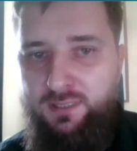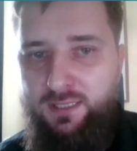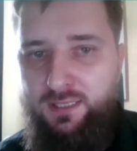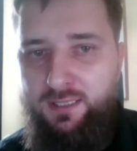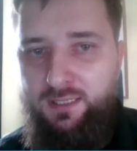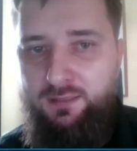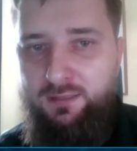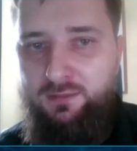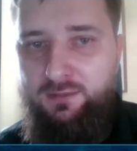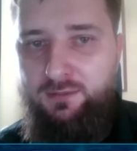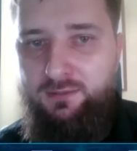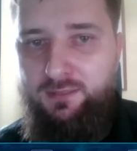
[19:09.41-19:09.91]

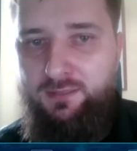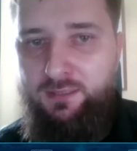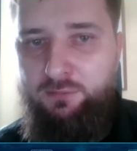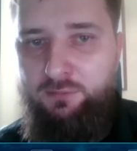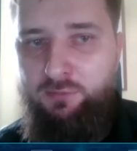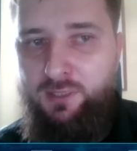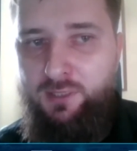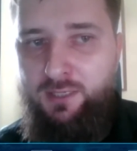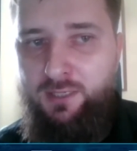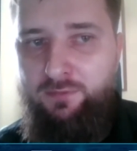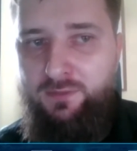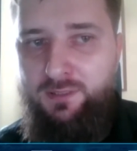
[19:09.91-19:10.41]
that
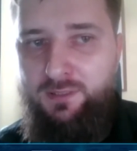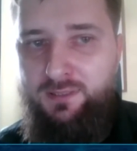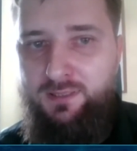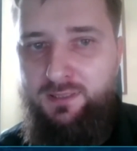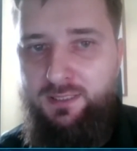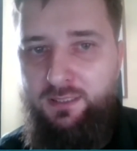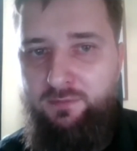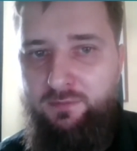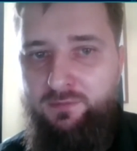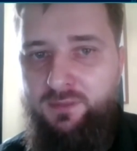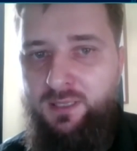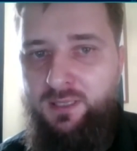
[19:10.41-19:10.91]
we have
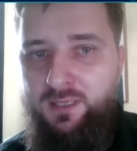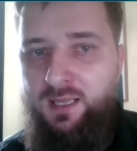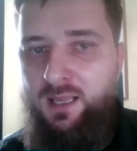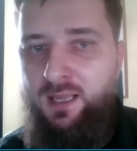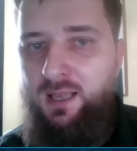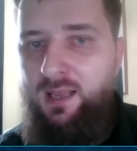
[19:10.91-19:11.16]
received.